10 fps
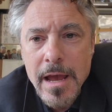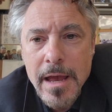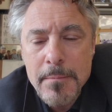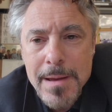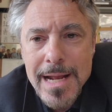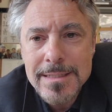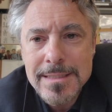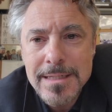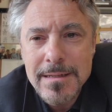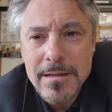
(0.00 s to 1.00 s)
and
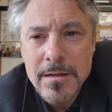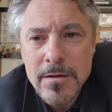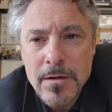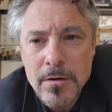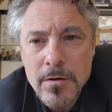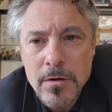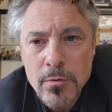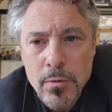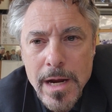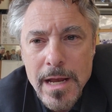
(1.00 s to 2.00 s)
Madison
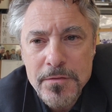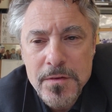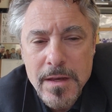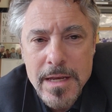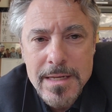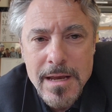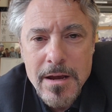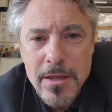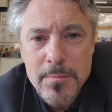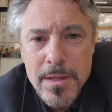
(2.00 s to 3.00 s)
crafts a
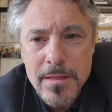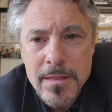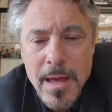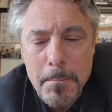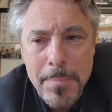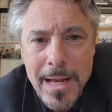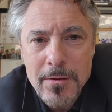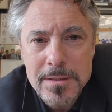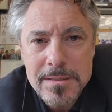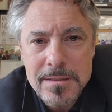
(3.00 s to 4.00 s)
document that
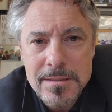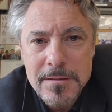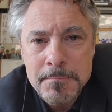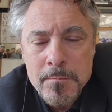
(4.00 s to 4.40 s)
balances